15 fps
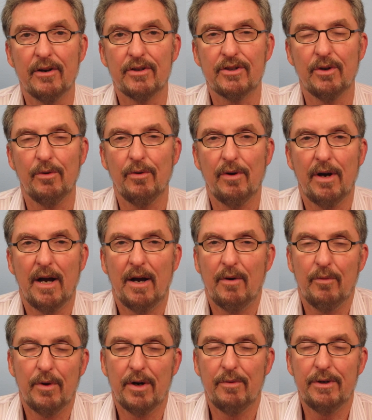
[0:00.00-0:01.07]
So
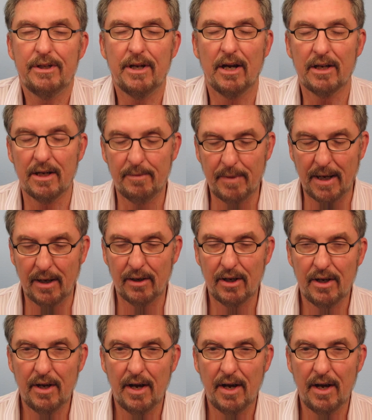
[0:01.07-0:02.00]
what are we talking about?